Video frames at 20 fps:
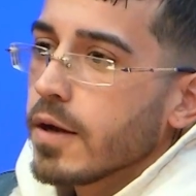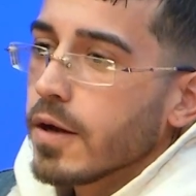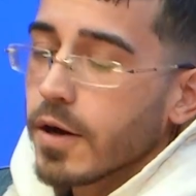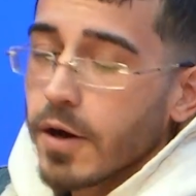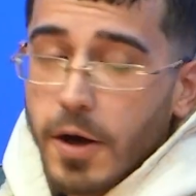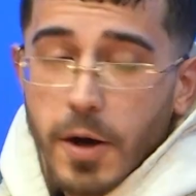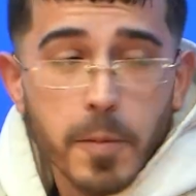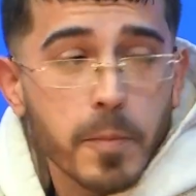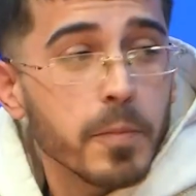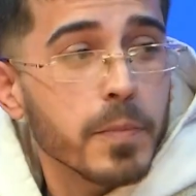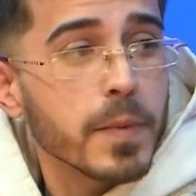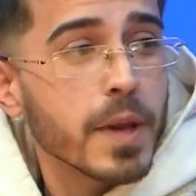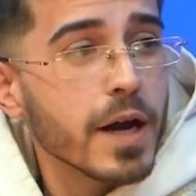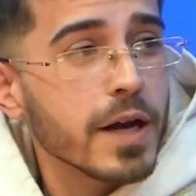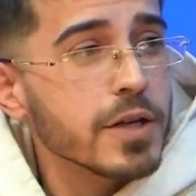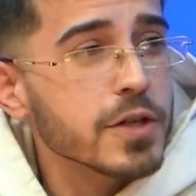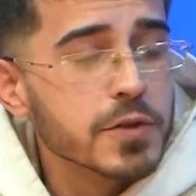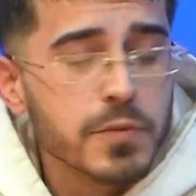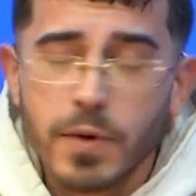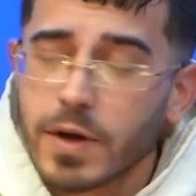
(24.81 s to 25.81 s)
I
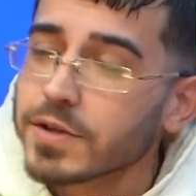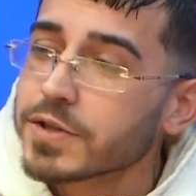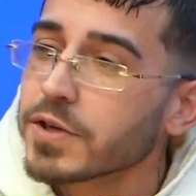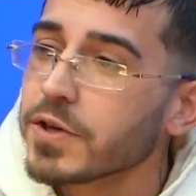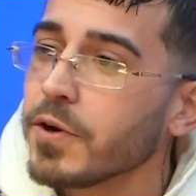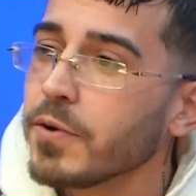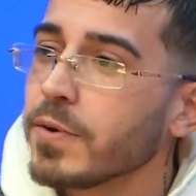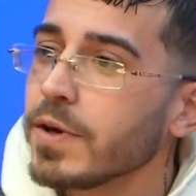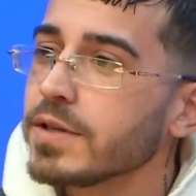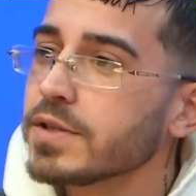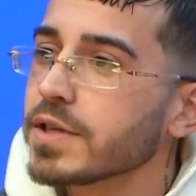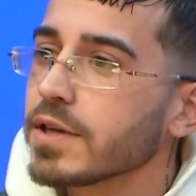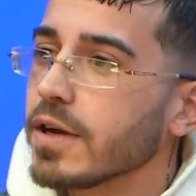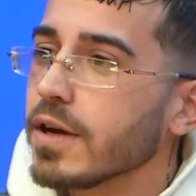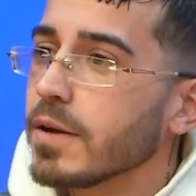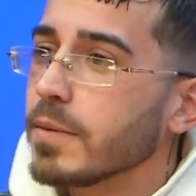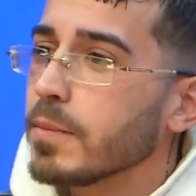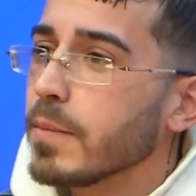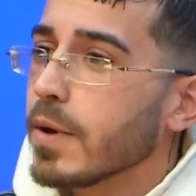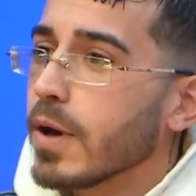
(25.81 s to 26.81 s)
just wanted to go
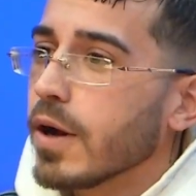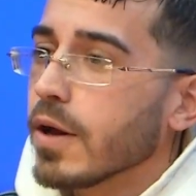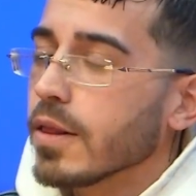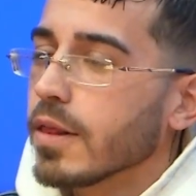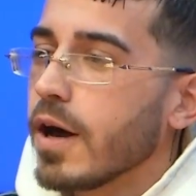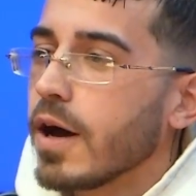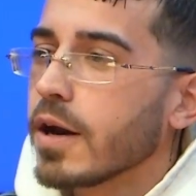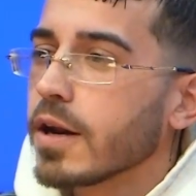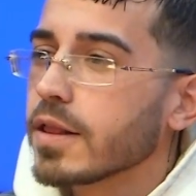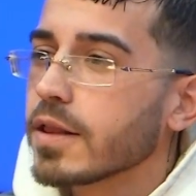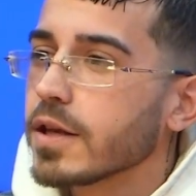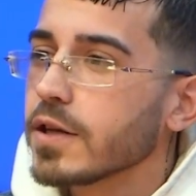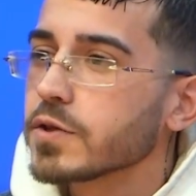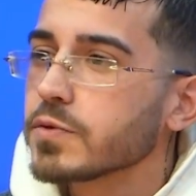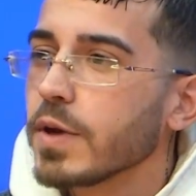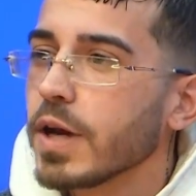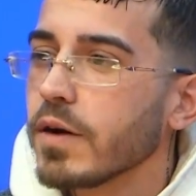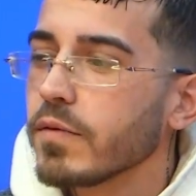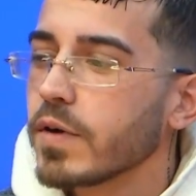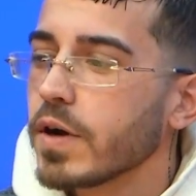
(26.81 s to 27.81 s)
into a lot of things
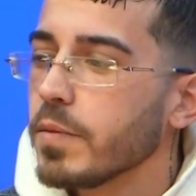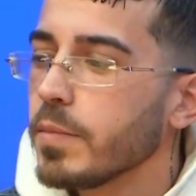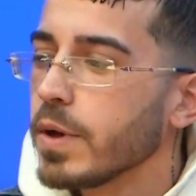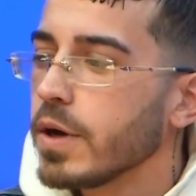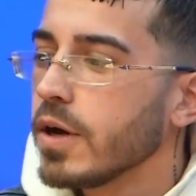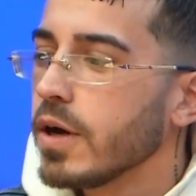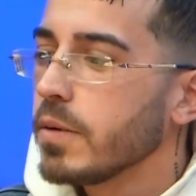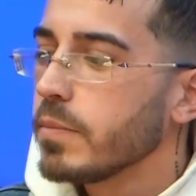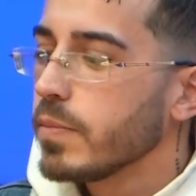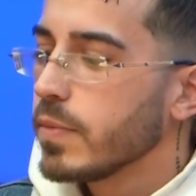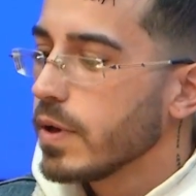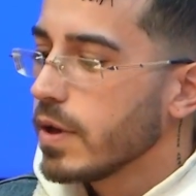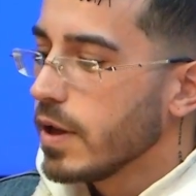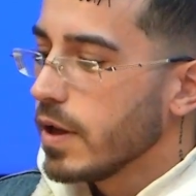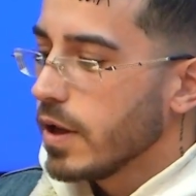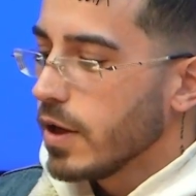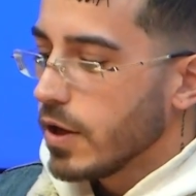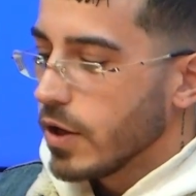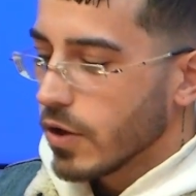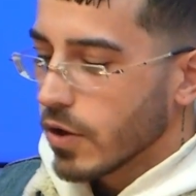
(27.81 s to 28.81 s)
we have coming up.
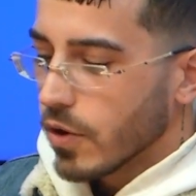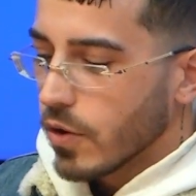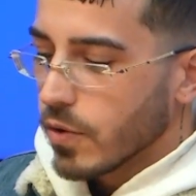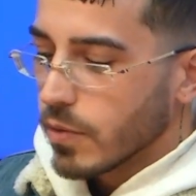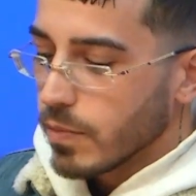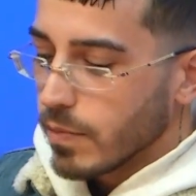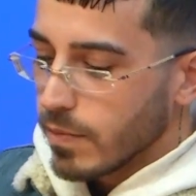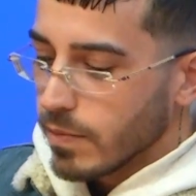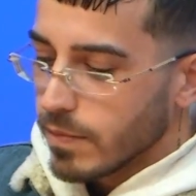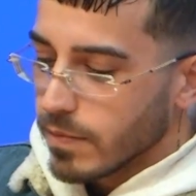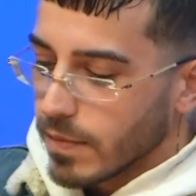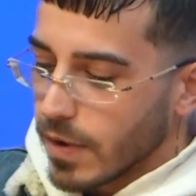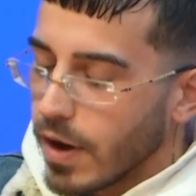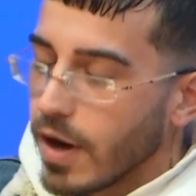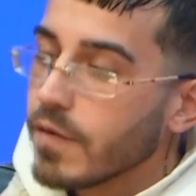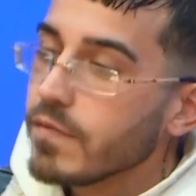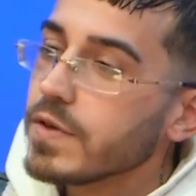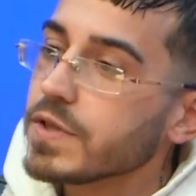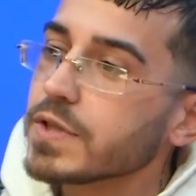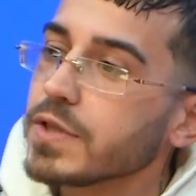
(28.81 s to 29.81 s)
You know,
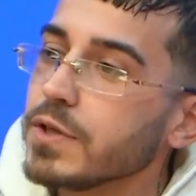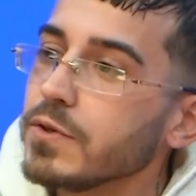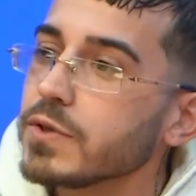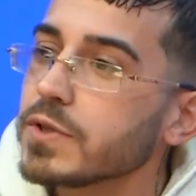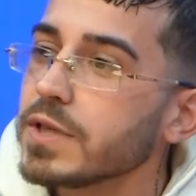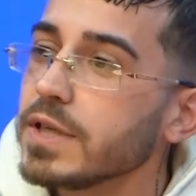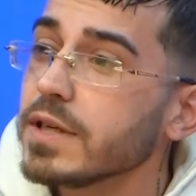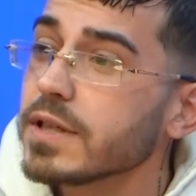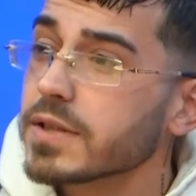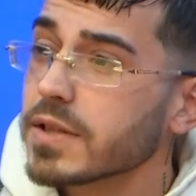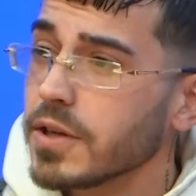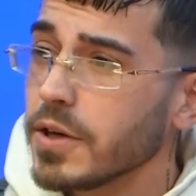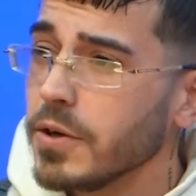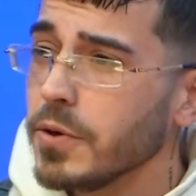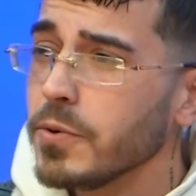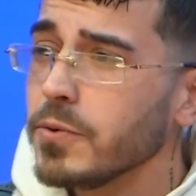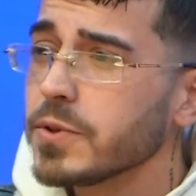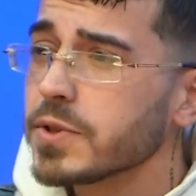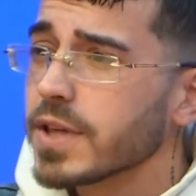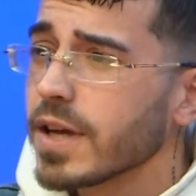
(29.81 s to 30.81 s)
obviously you see us in a
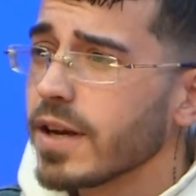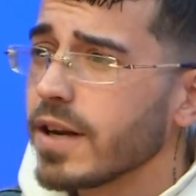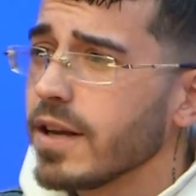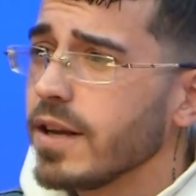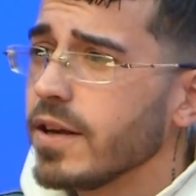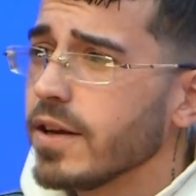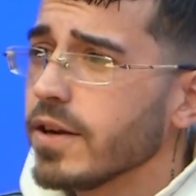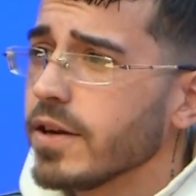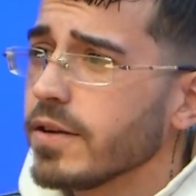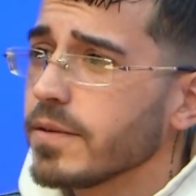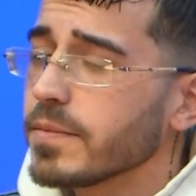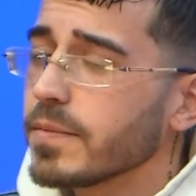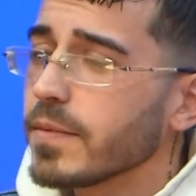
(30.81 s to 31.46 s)
new setting here,